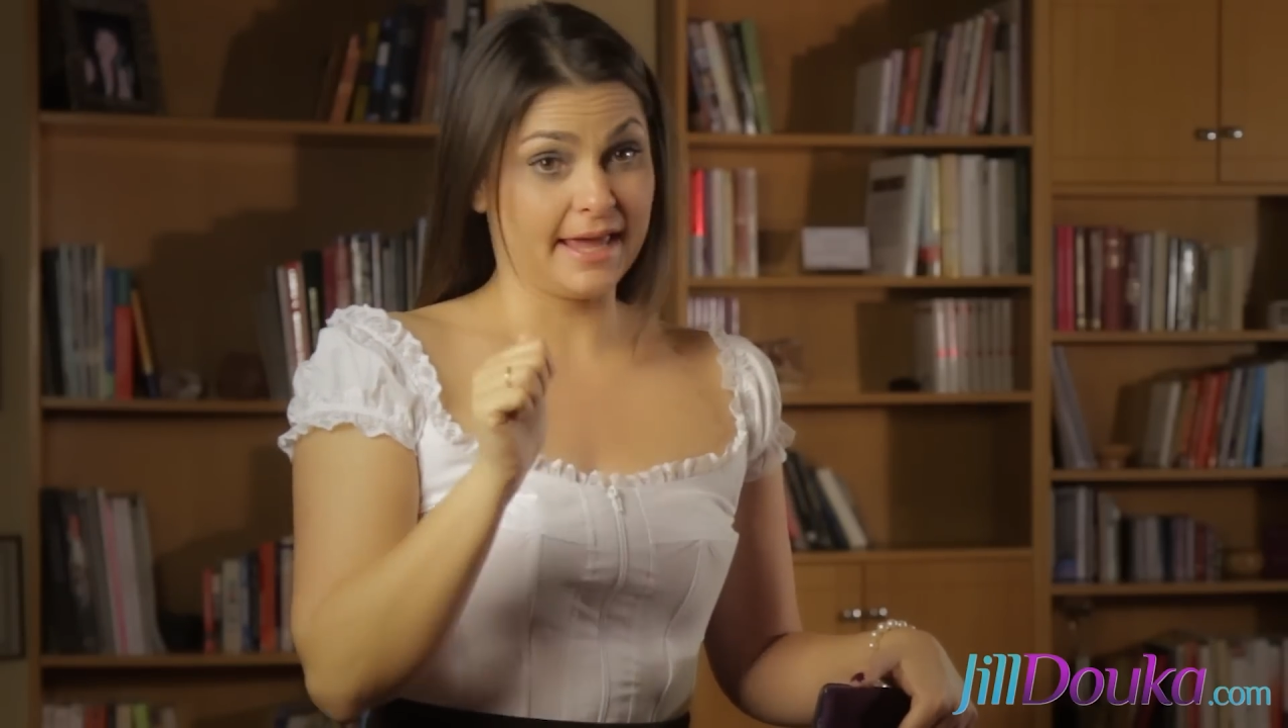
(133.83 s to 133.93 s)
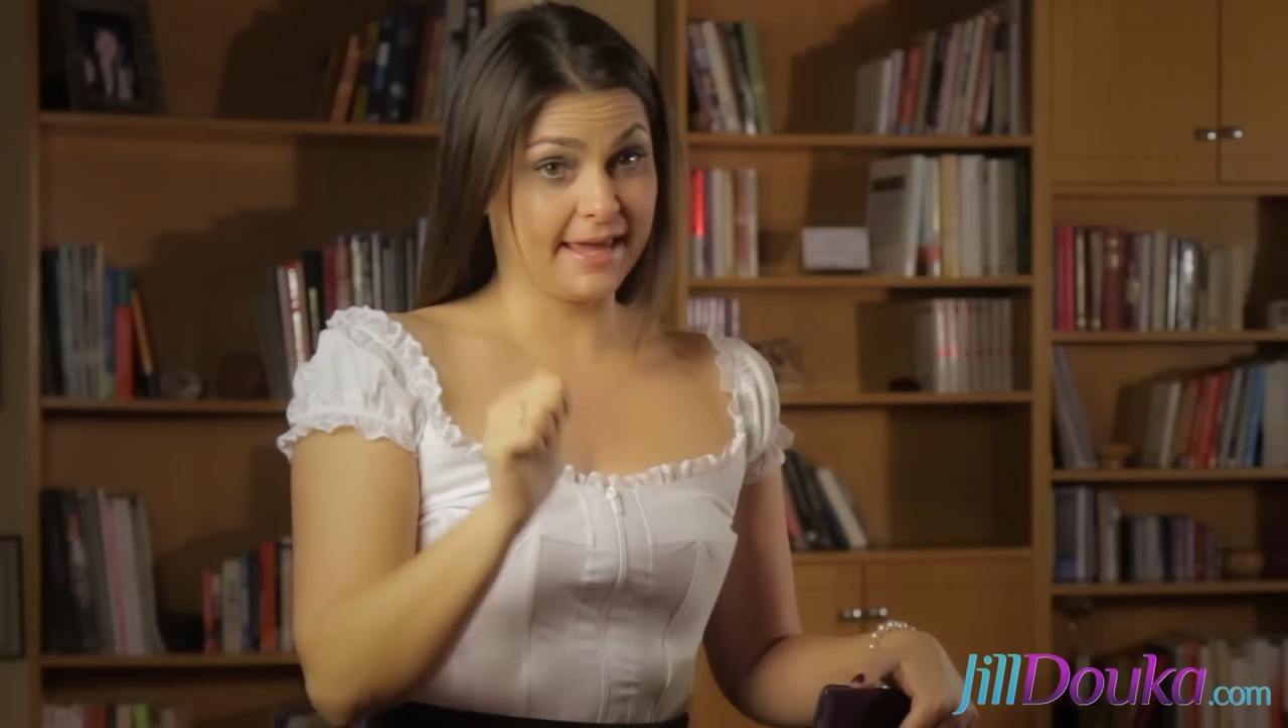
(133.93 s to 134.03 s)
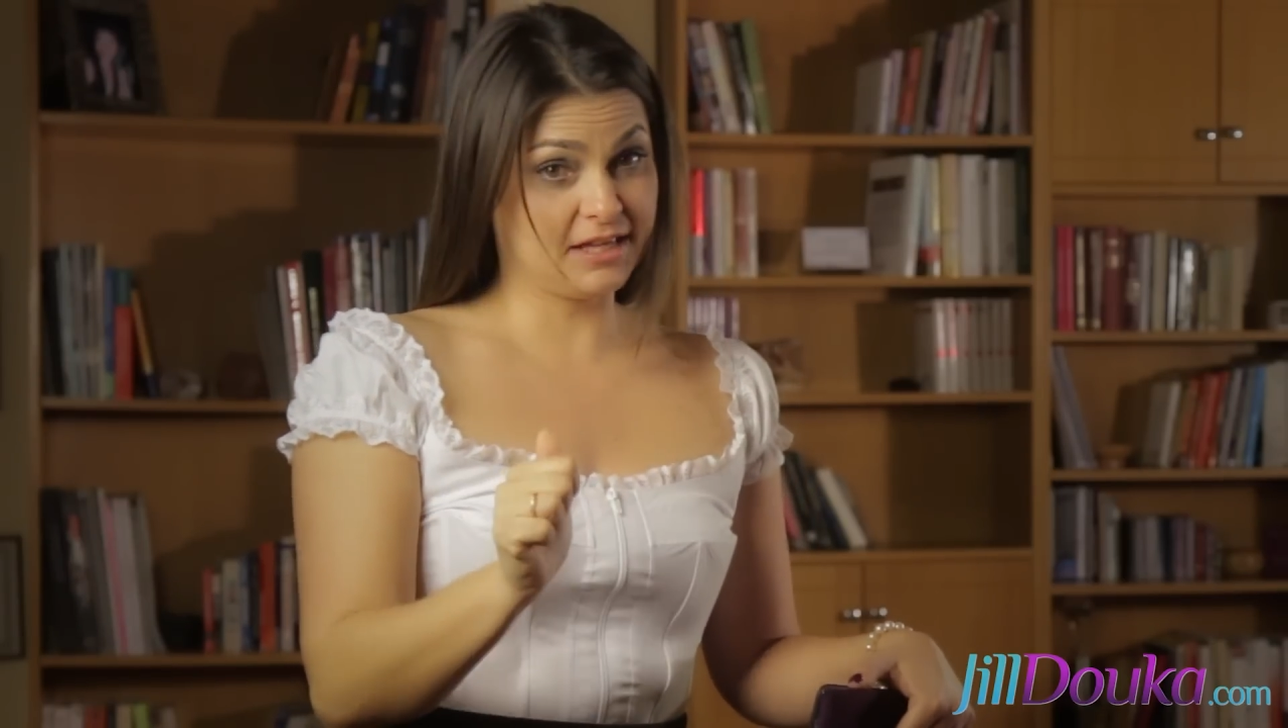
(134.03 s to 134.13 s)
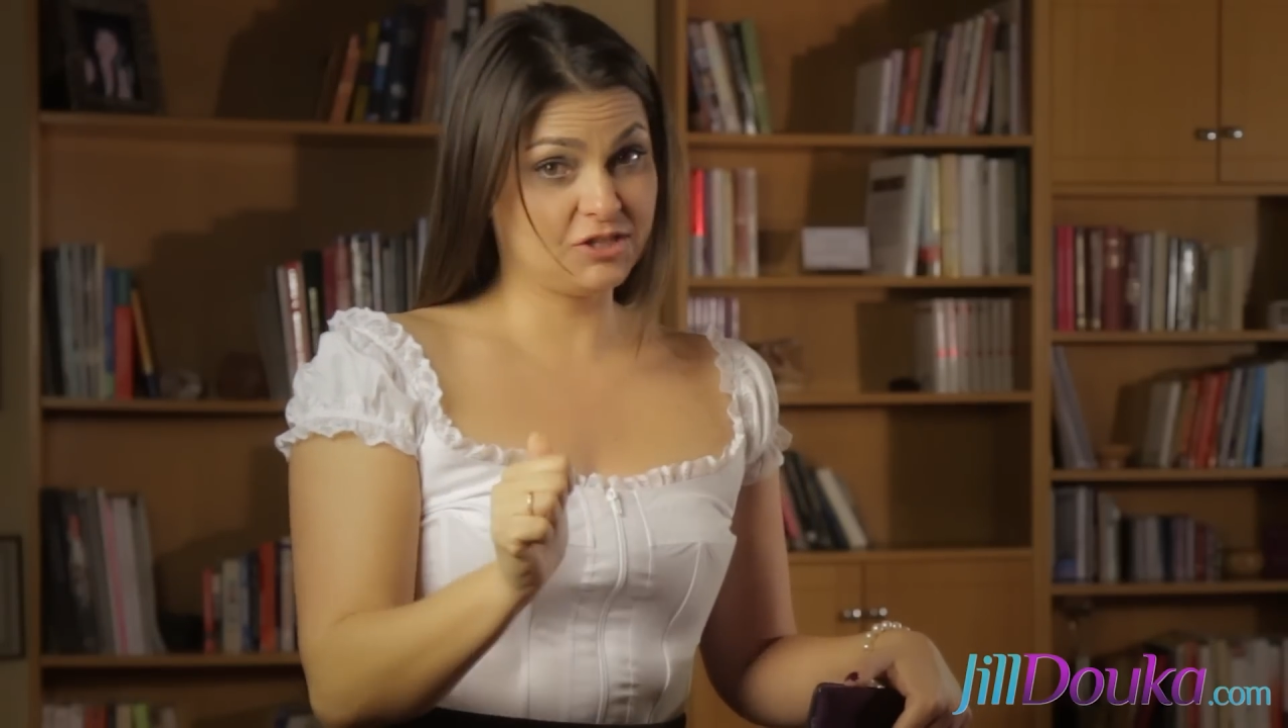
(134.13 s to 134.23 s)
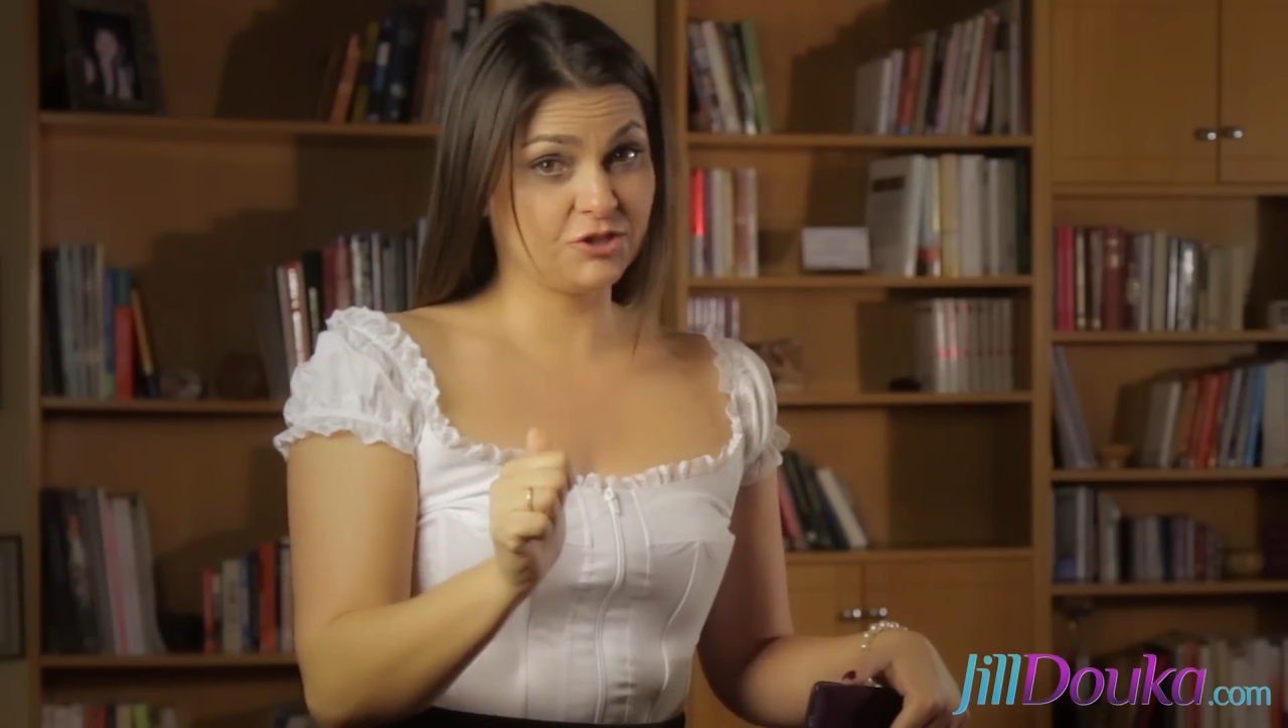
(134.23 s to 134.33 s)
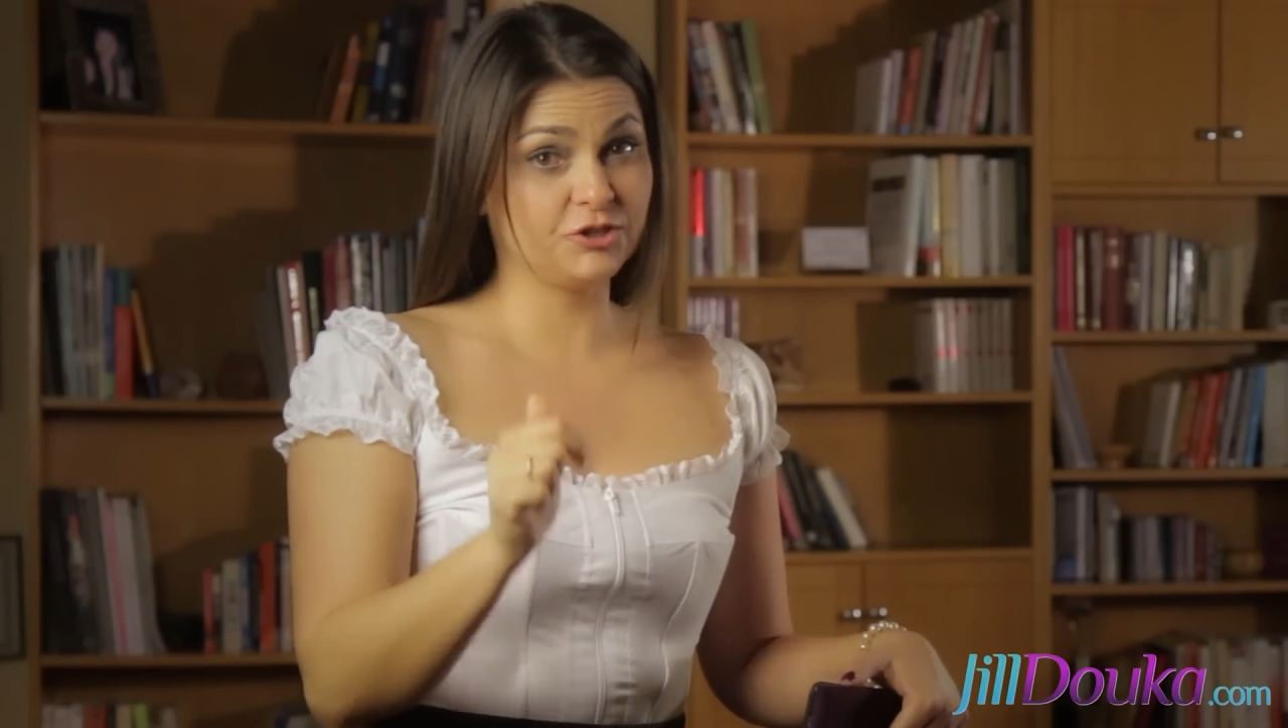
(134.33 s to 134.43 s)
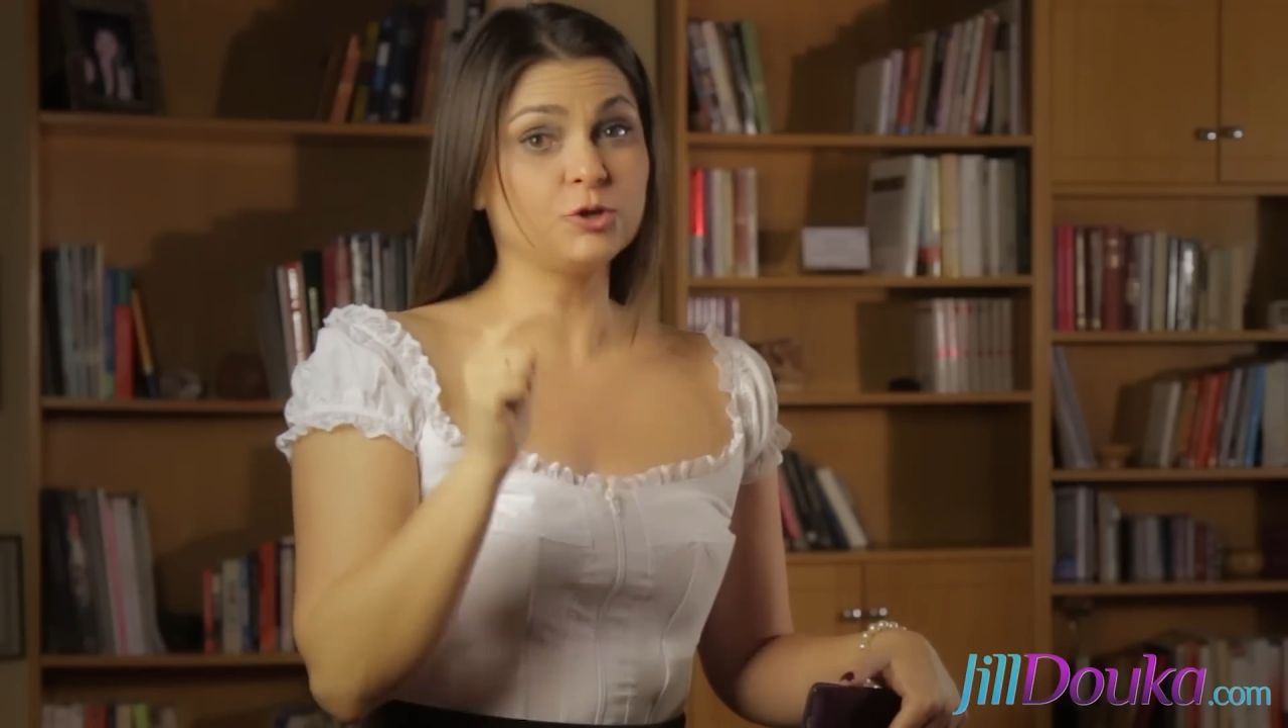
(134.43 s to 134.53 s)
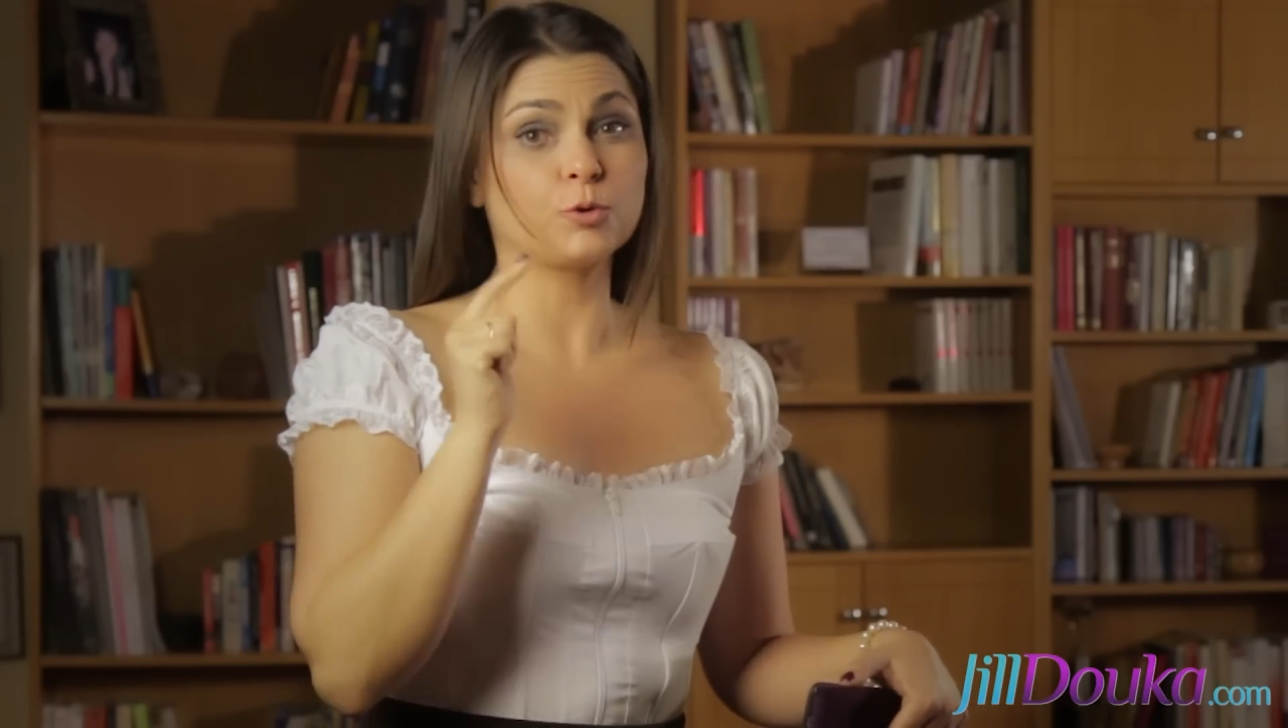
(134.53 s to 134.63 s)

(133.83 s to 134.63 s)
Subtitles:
hatred,